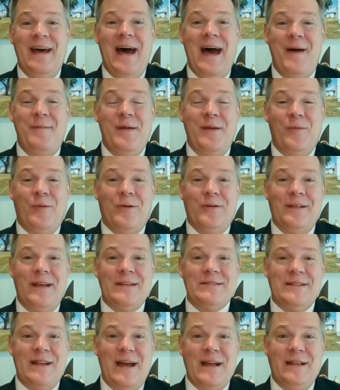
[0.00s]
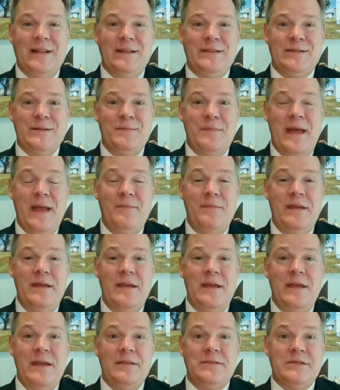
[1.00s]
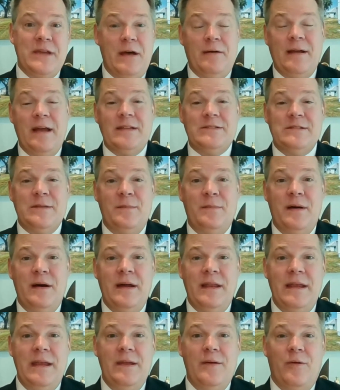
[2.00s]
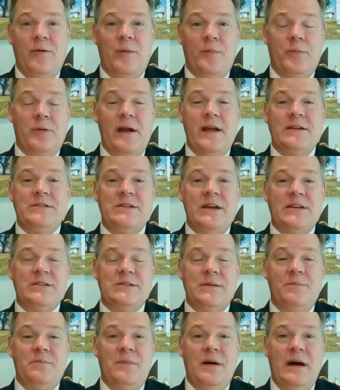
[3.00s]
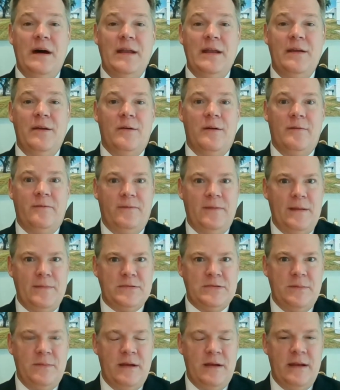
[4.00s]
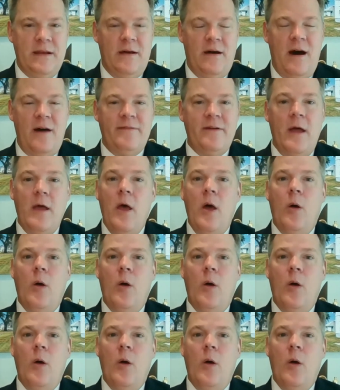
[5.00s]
I mean, we're less likely to maybe tailgate somebody or brake check somebody or flip somebody off.